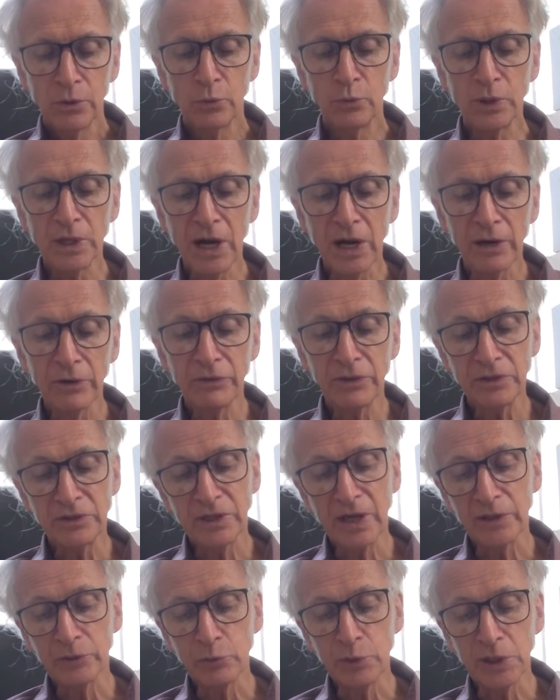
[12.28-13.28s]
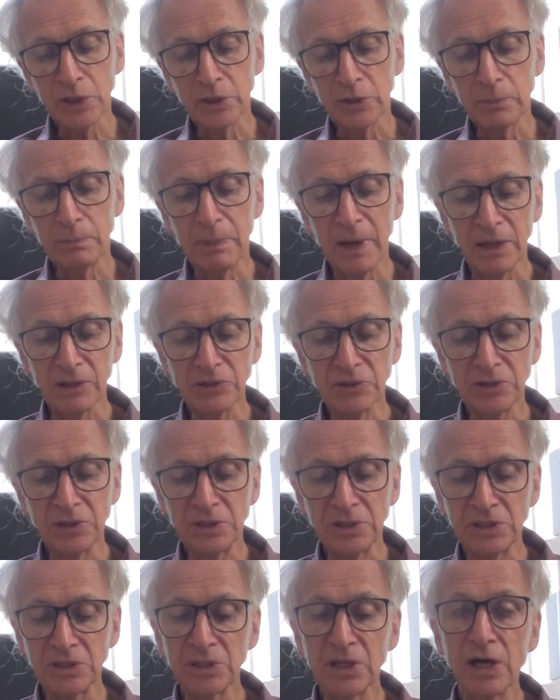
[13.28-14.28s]
We are the Tanweer
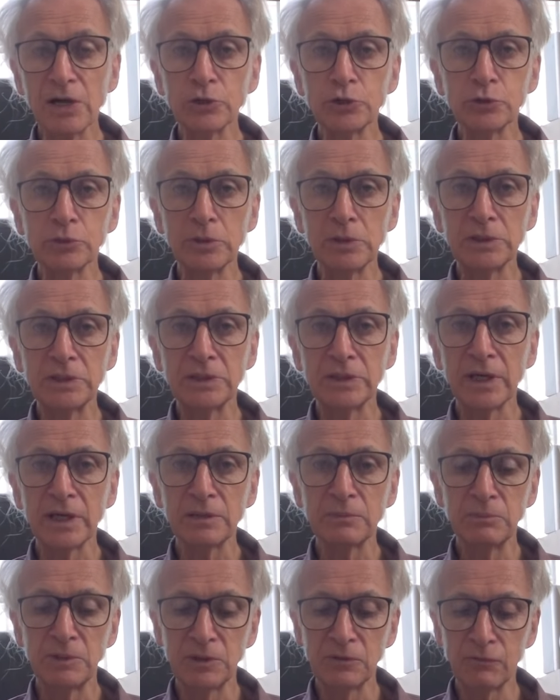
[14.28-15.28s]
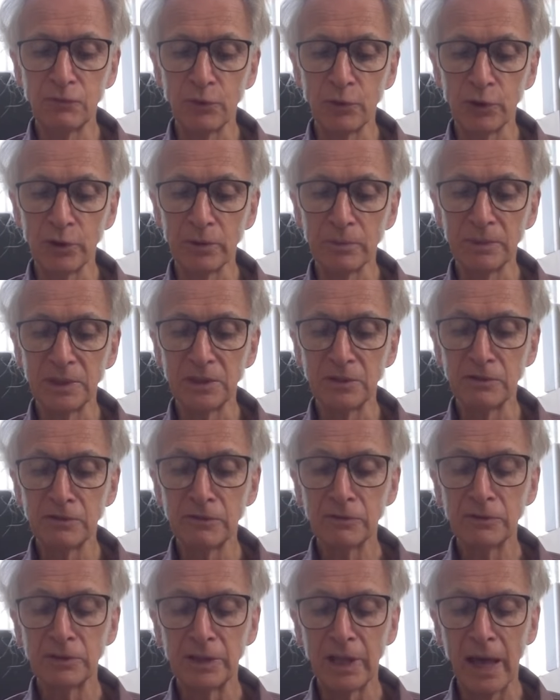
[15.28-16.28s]
Palestinian Cultural Enlightenment Forum in
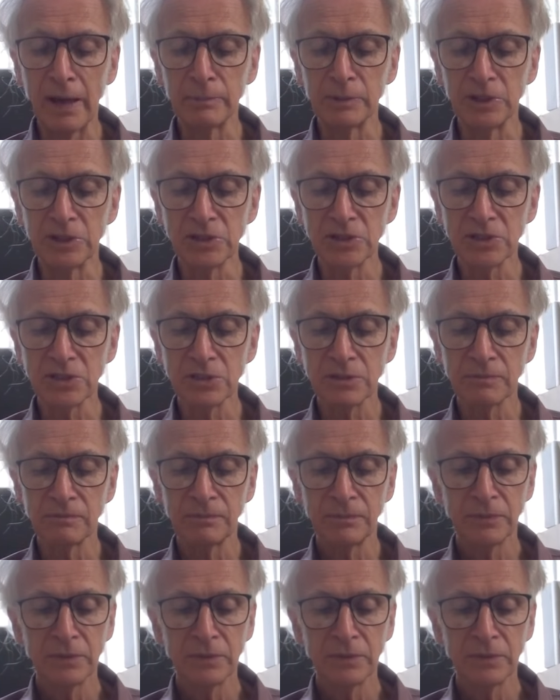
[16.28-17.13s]
Nablus.